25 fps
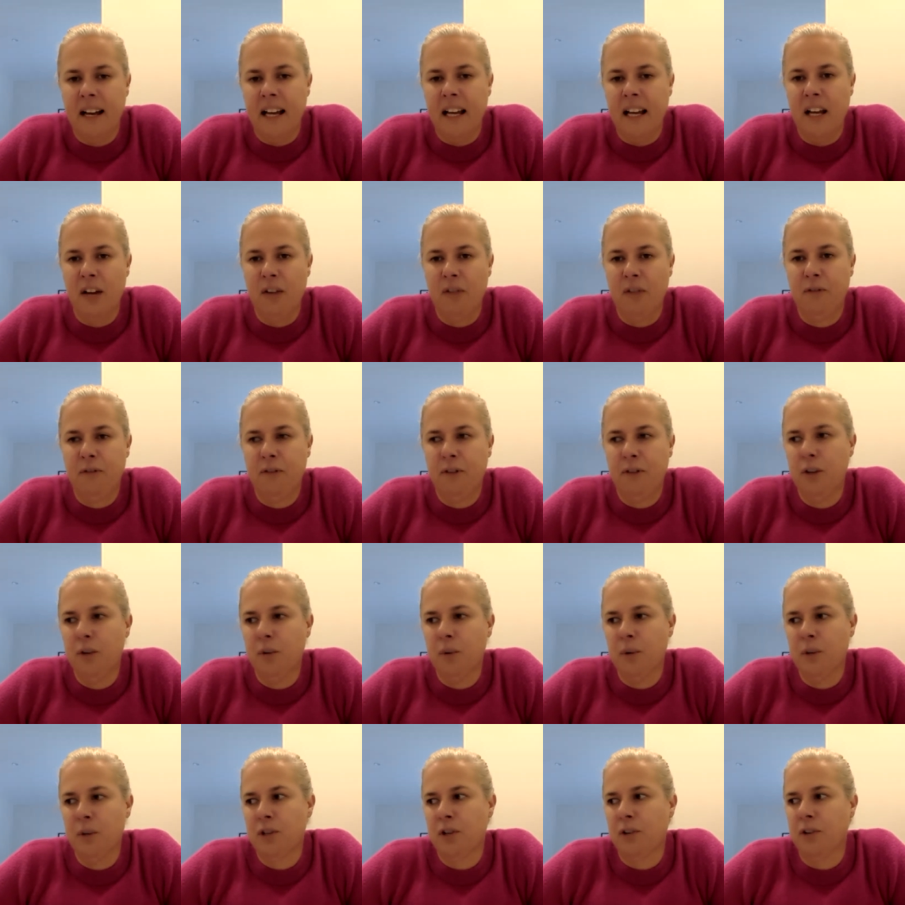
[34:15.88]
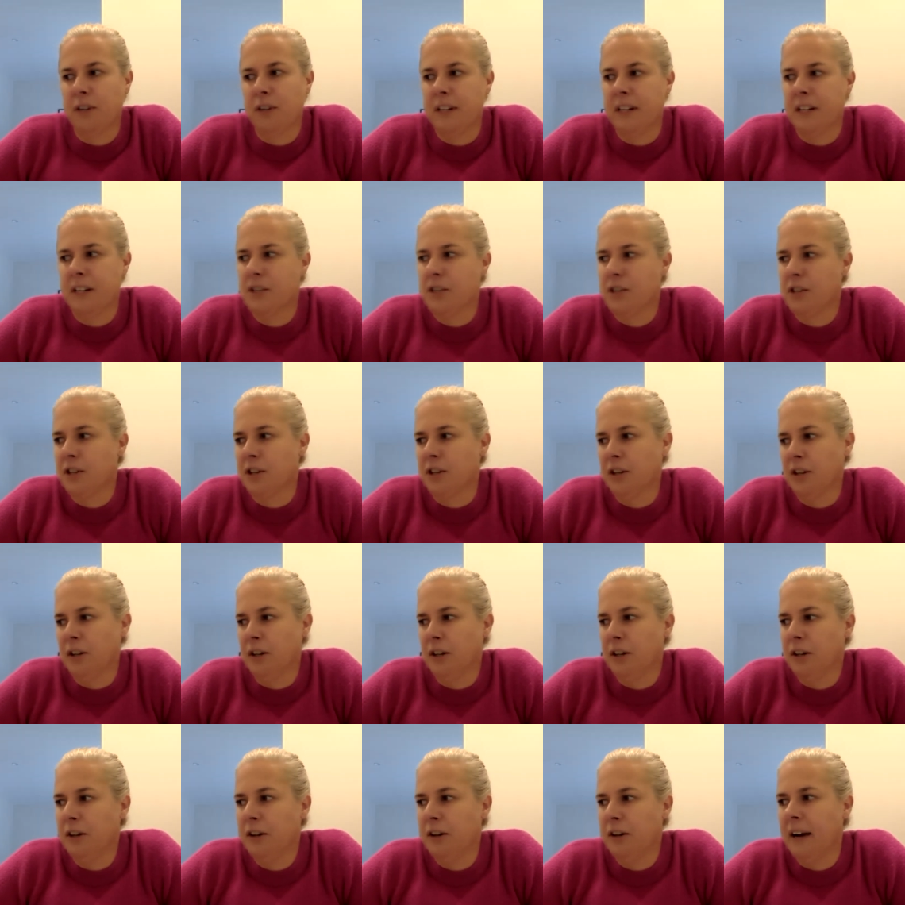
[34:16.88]
If you were talking
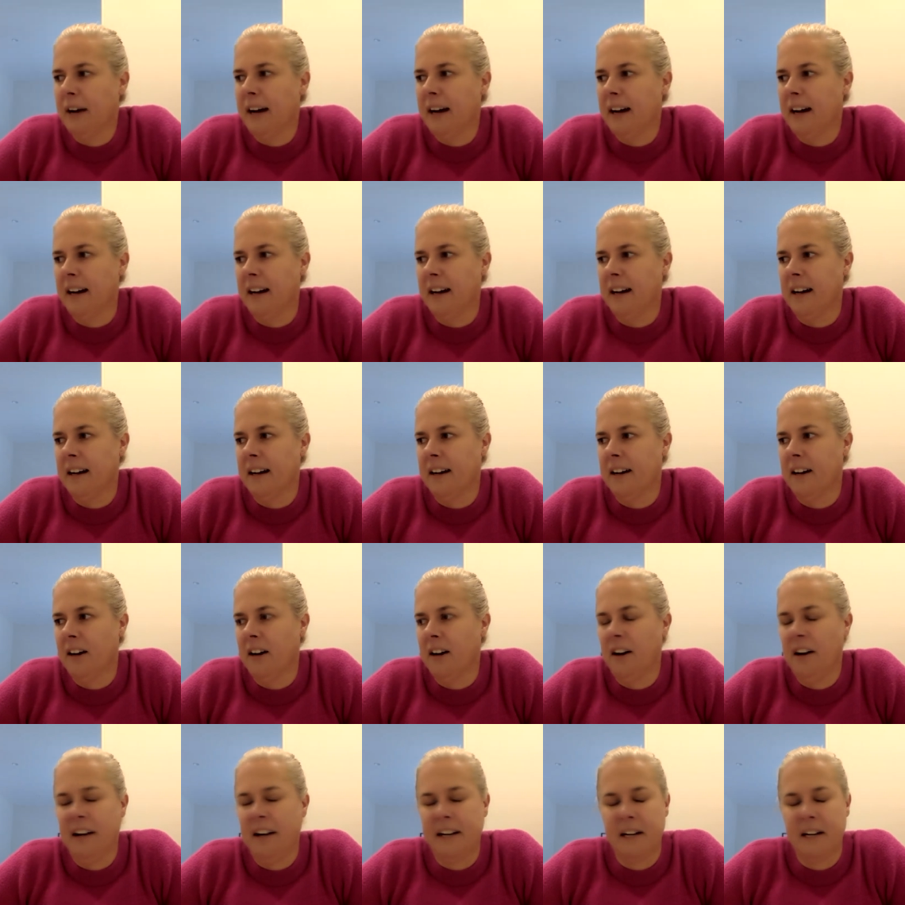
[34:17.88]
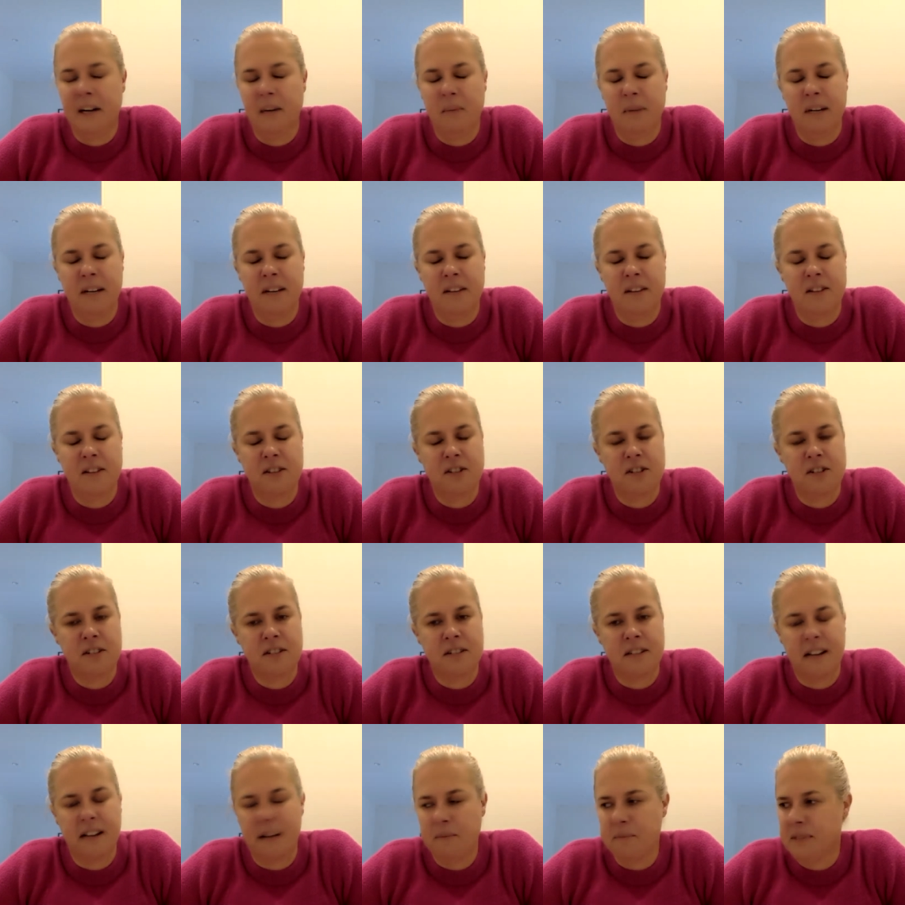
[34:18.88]
to a hire company that's just
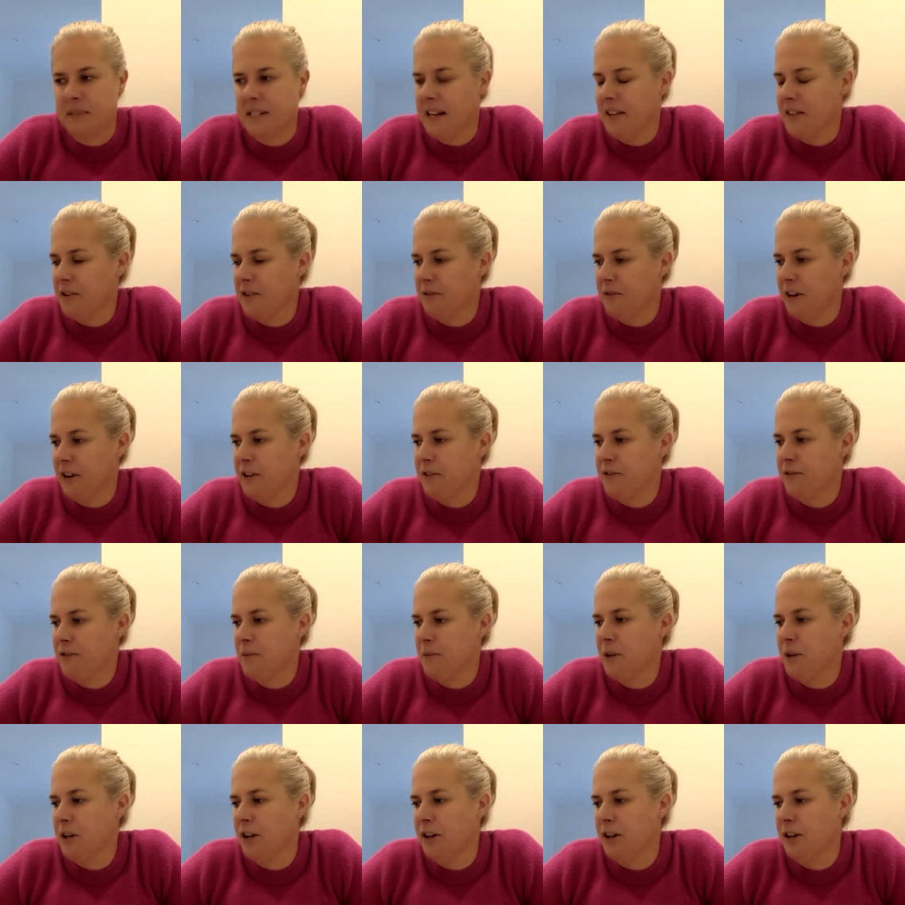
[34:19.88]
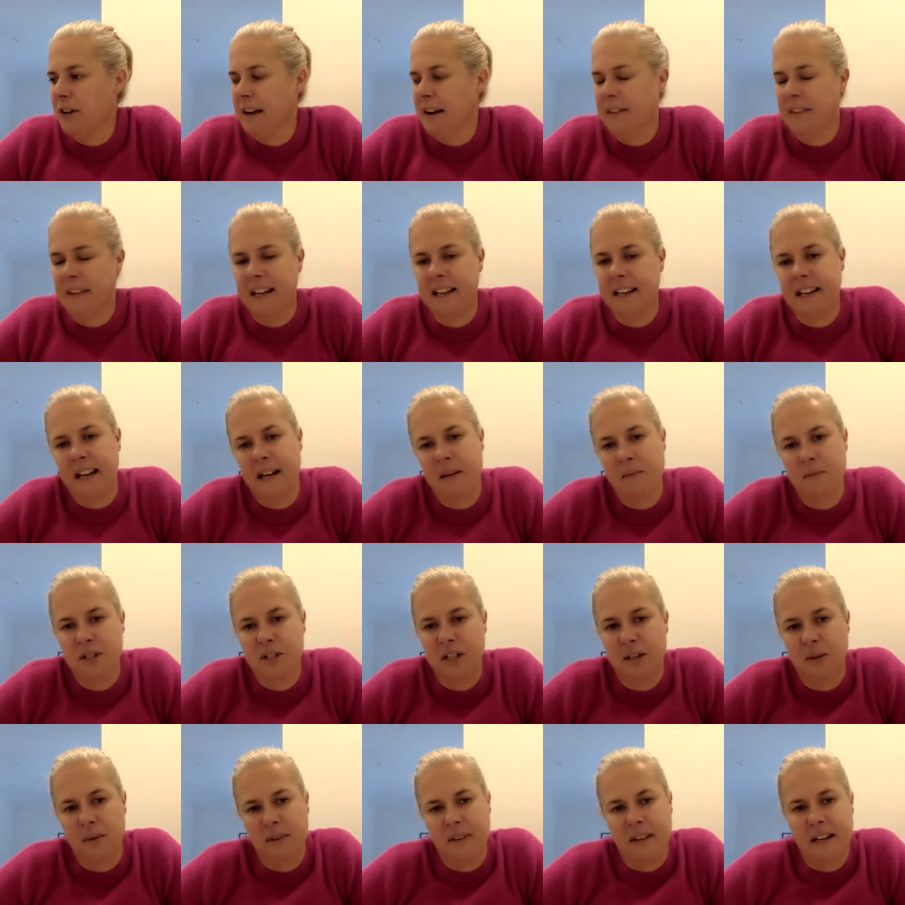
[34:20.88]
set up down the road from you, and they came to
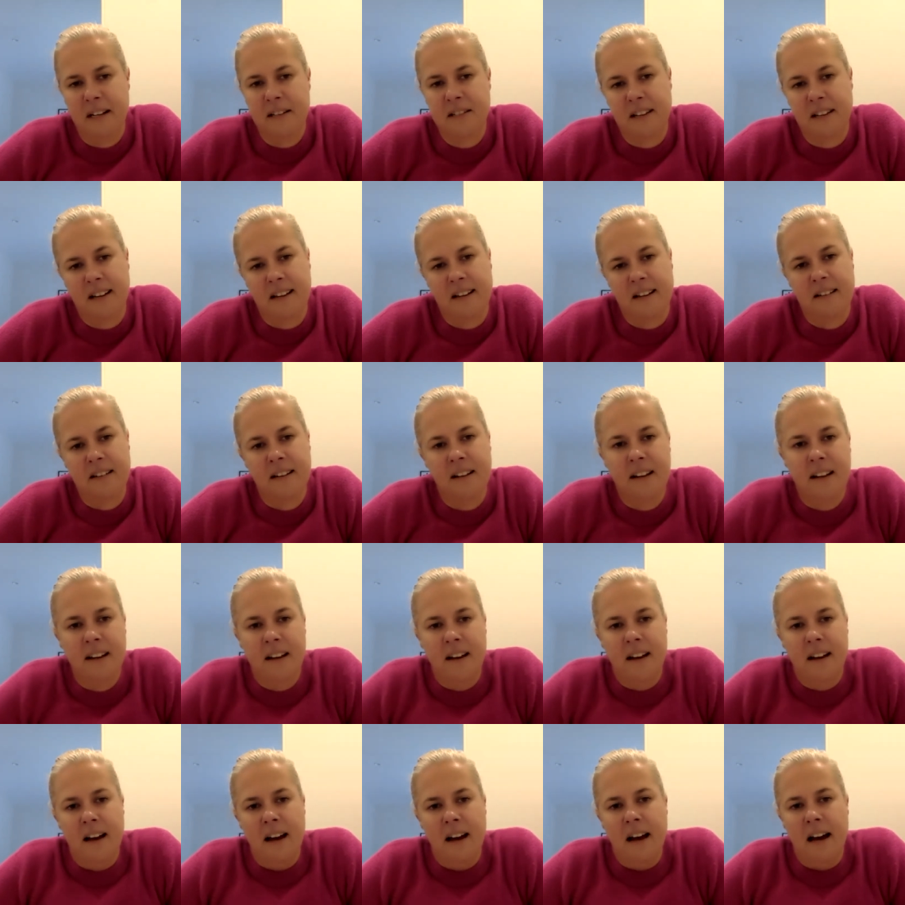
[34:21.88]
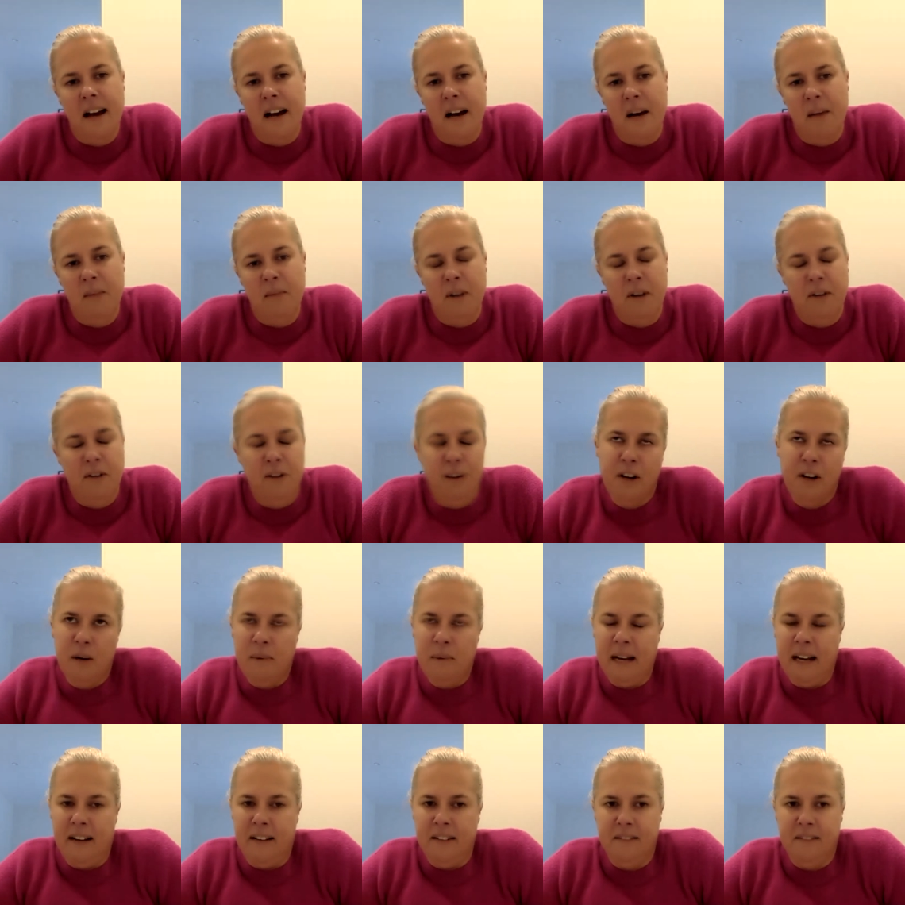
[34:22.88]
you and they said, heard
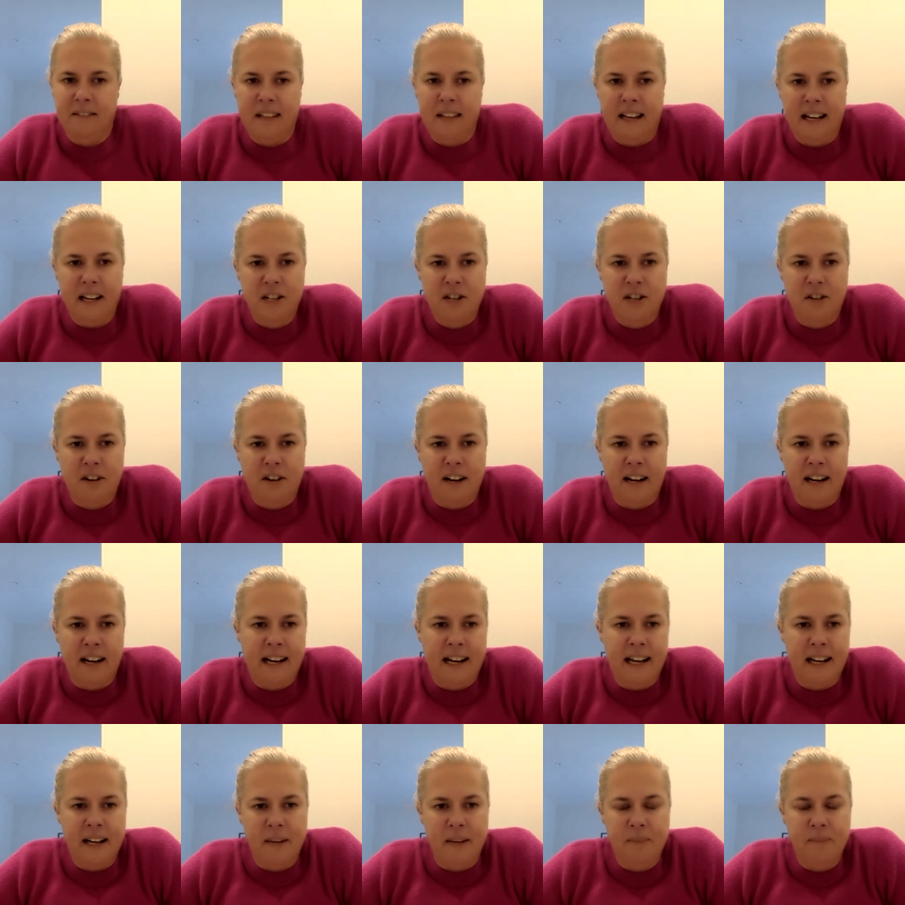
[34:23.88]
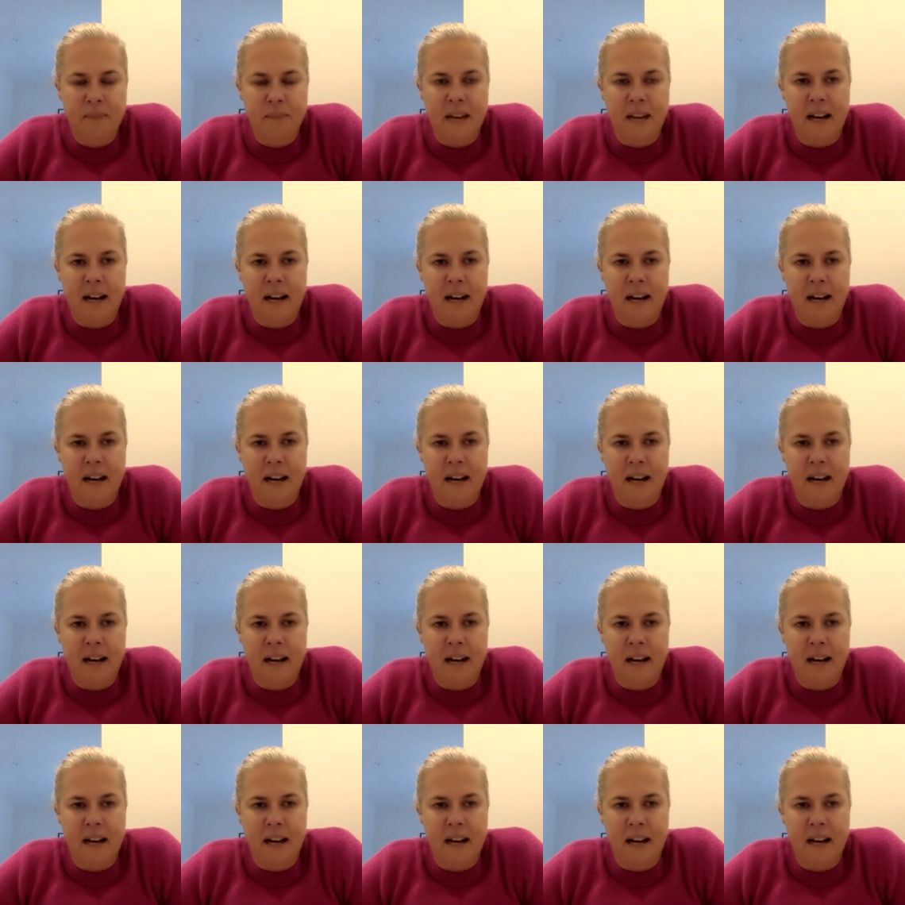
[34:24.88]
about the HRIA,